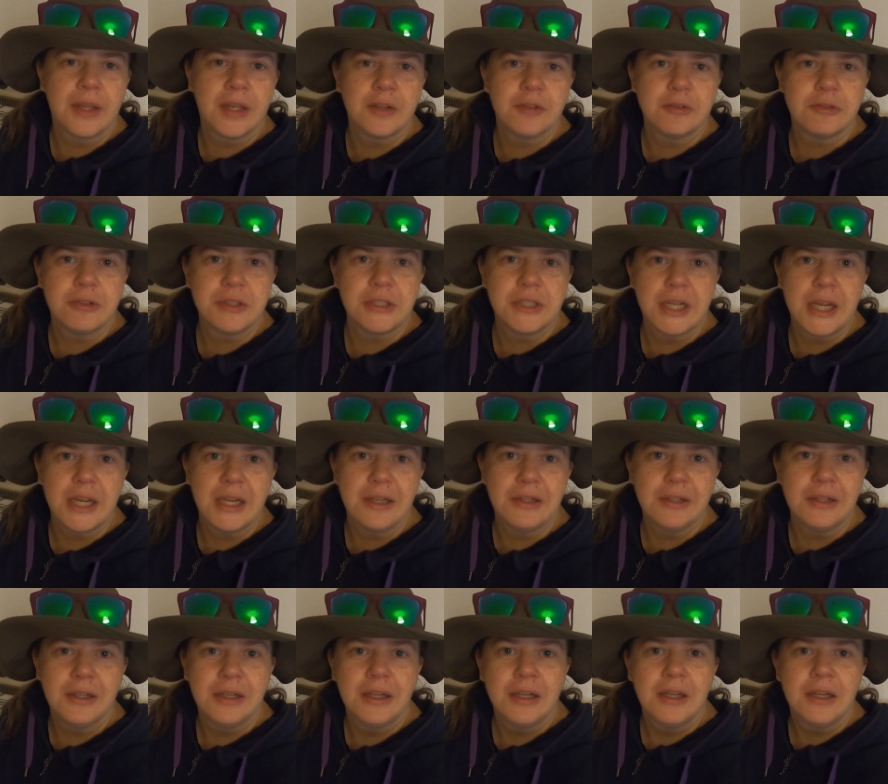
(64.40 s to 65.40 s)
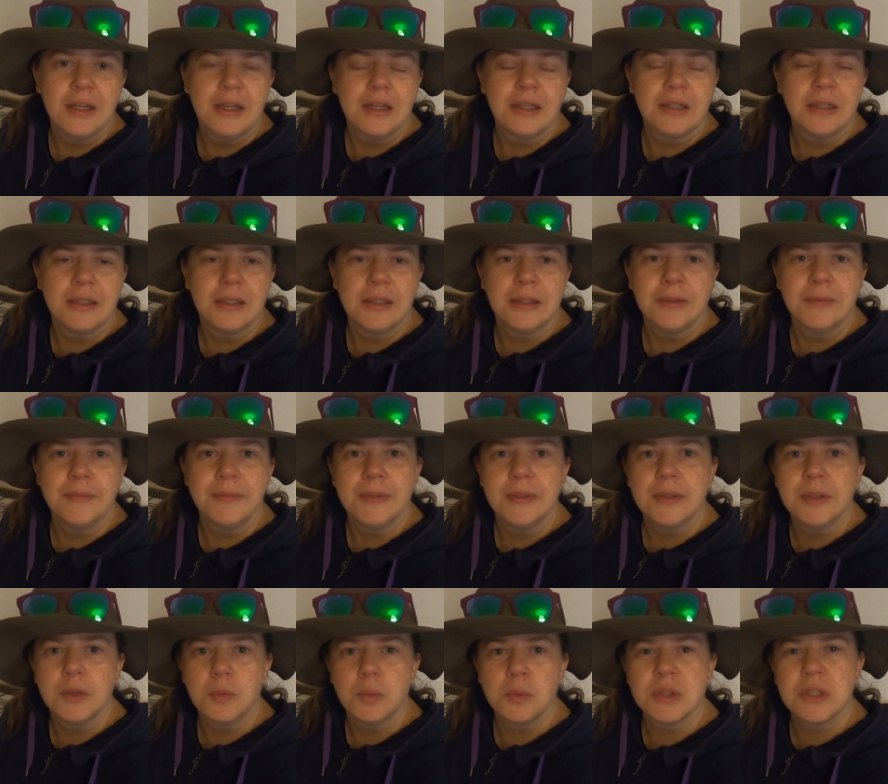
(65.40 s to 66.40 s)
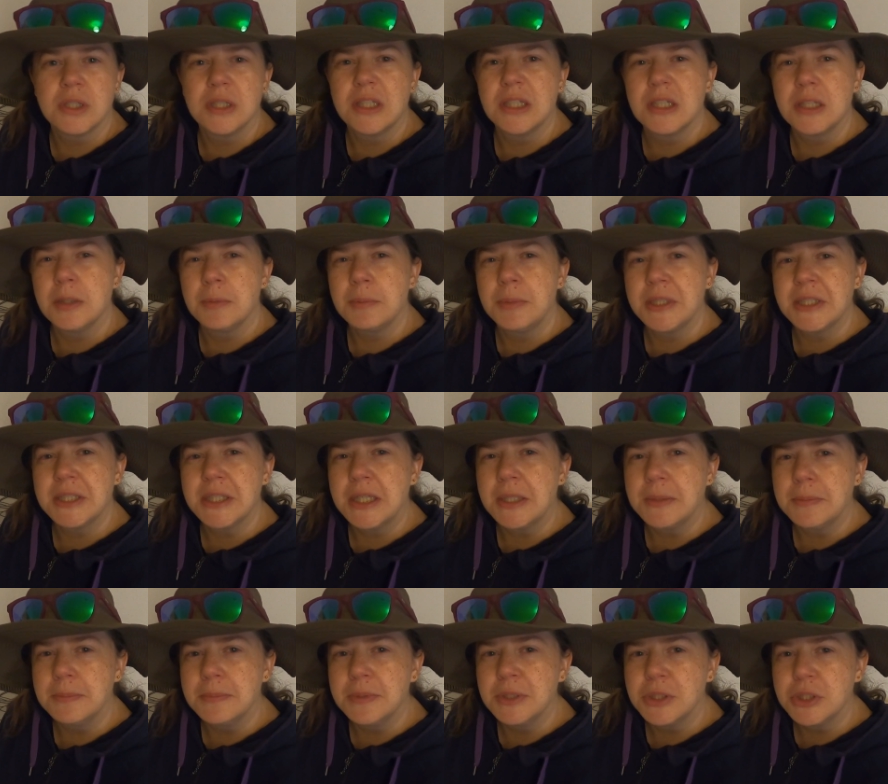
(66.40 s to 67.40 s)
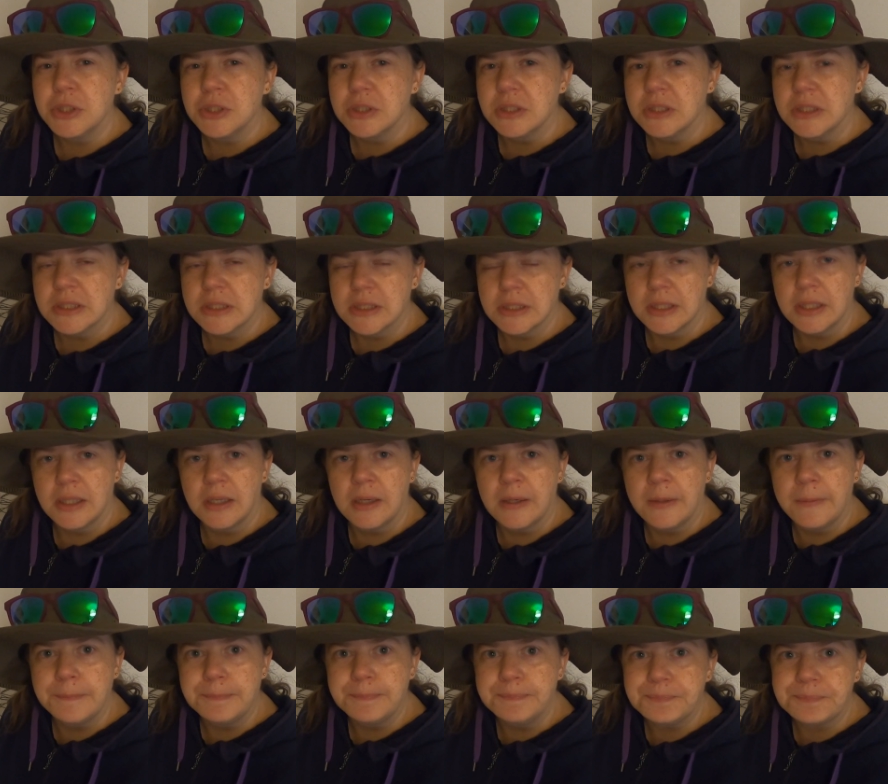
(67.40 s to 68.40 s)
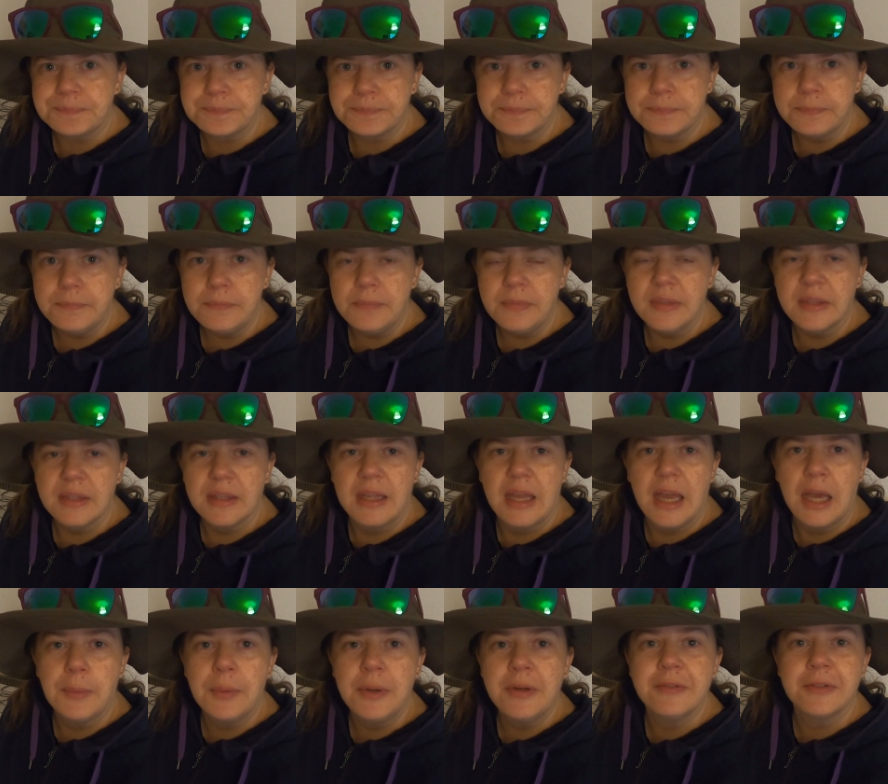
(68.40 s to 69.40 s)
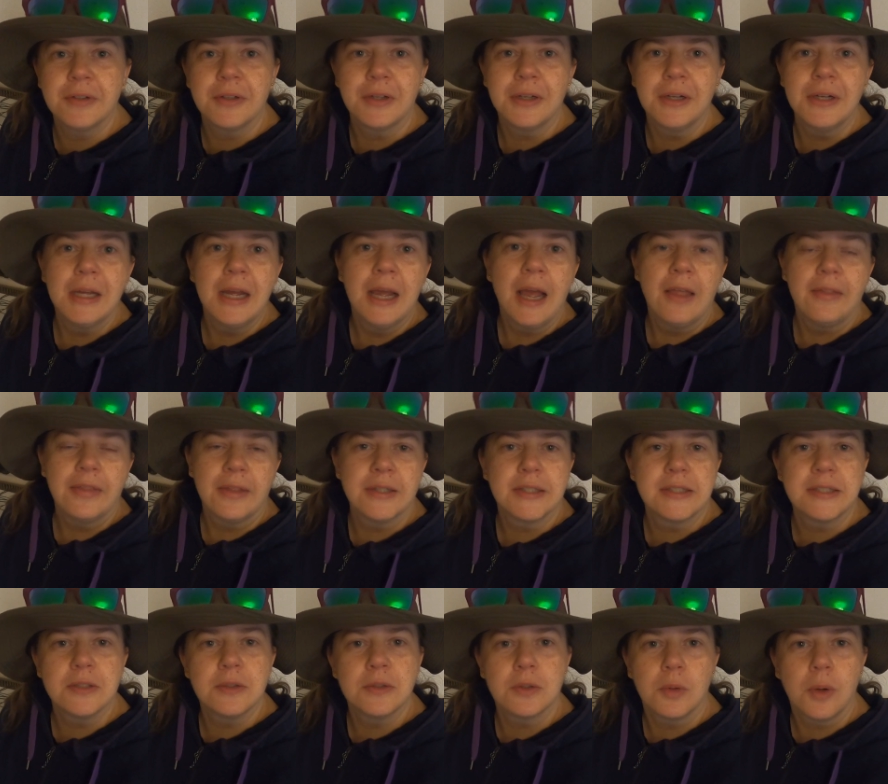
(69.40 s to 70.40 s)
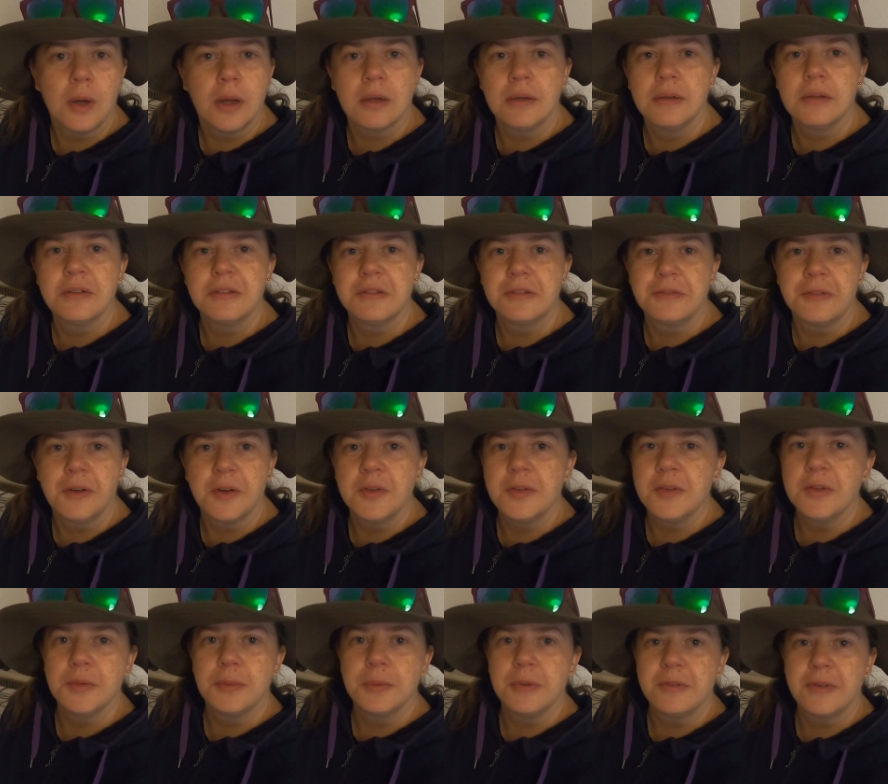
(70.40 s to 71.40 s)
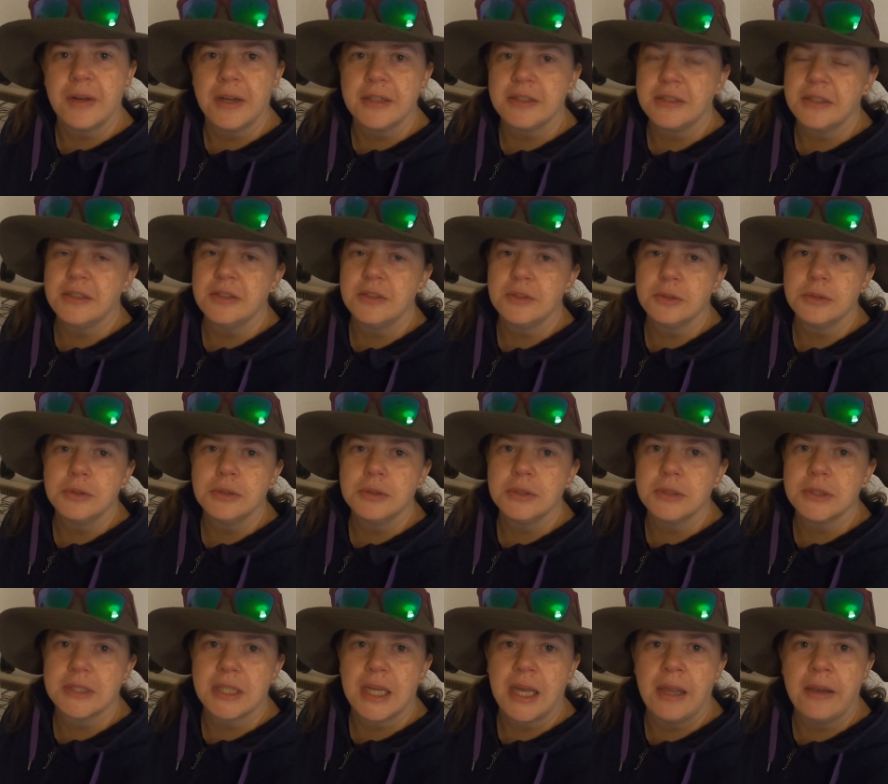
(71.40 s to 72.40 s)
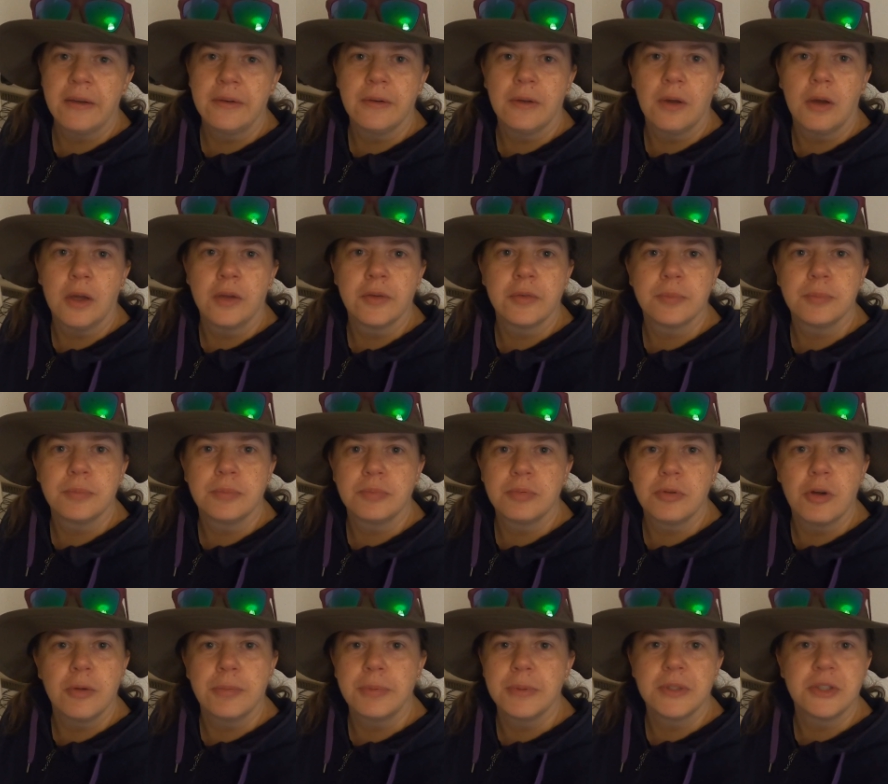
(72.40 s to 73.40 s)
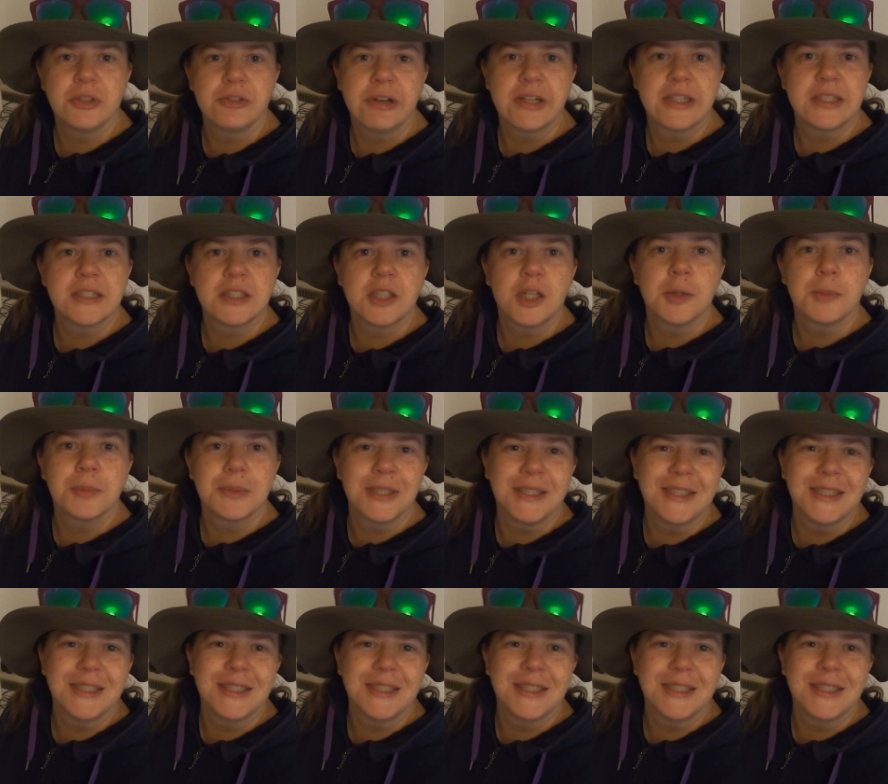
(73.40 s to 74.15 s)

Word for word: every day um, was a little bit ambitious. Um, however, there's still quite a lot of fun that we've had indoors and I've proper dressed up